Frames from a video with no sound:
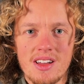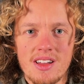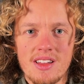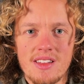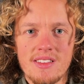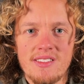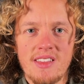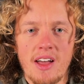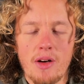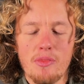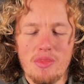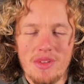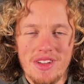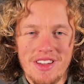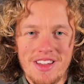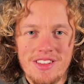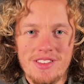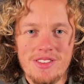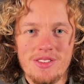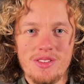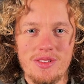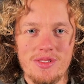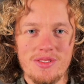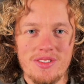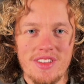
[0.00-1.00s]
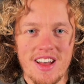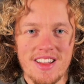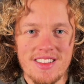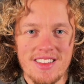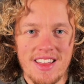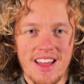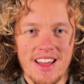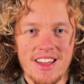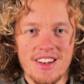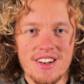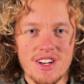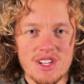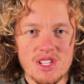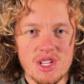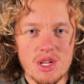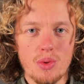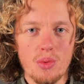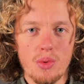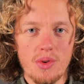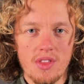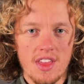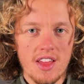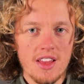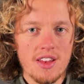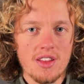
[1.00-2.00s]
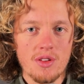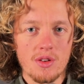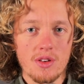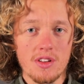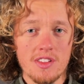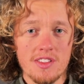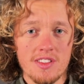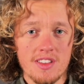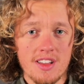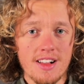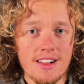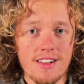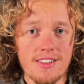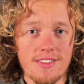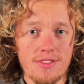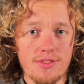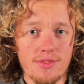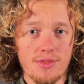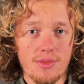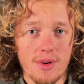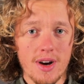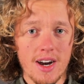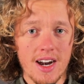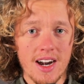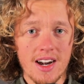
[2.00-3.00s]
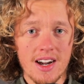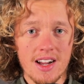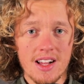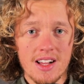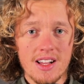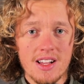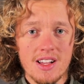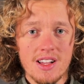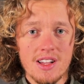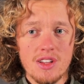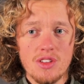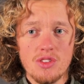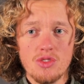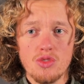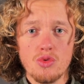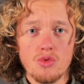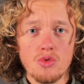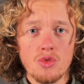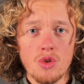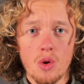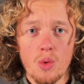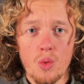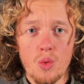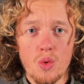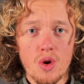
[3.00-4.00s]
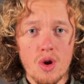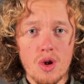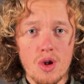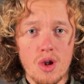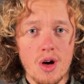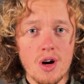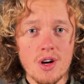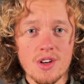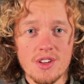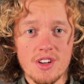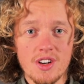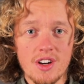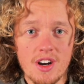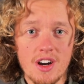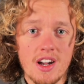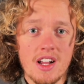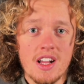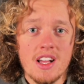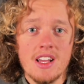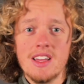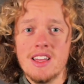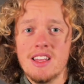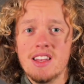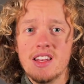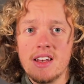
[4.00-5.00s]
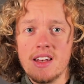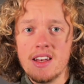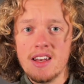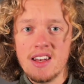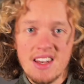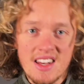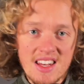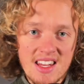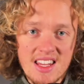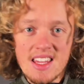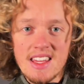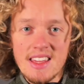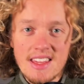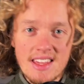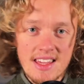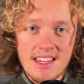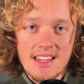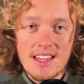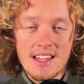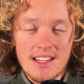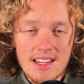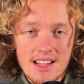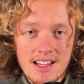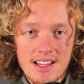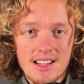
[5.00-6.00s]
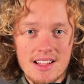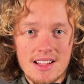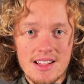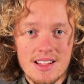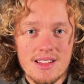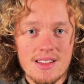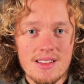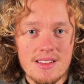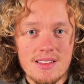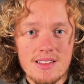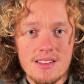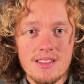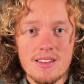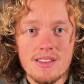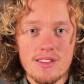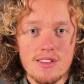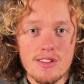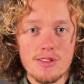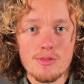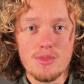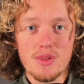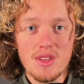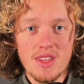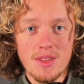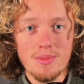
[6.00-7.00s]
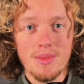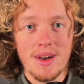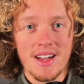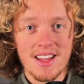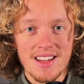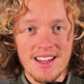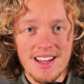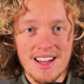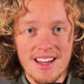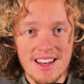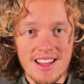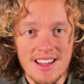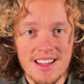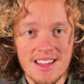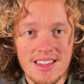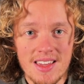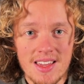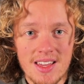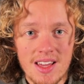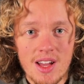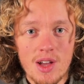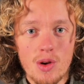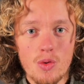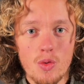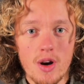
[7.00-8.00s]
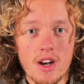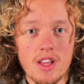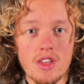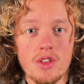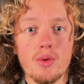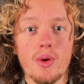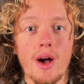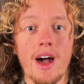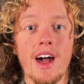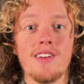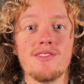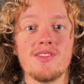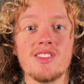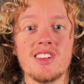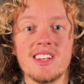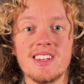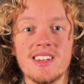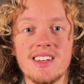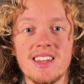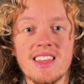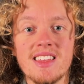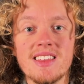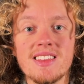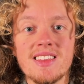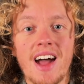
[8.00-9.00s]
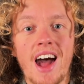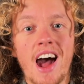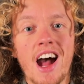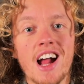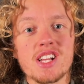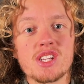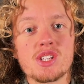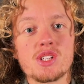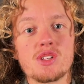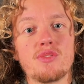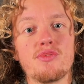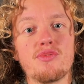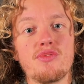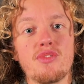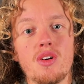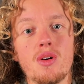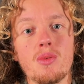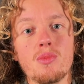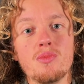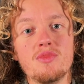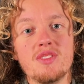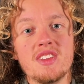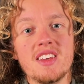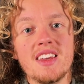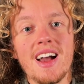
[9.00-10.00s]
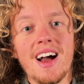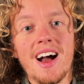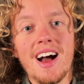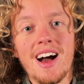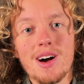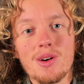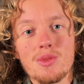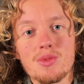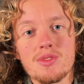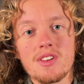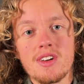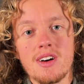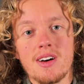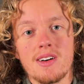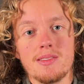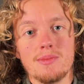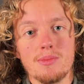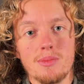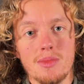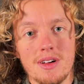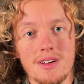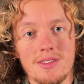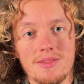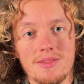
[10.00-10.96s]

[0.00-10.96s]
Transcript: tap into that energy within yourself where you no longer need to be magnetic, where you have detached from the outcome?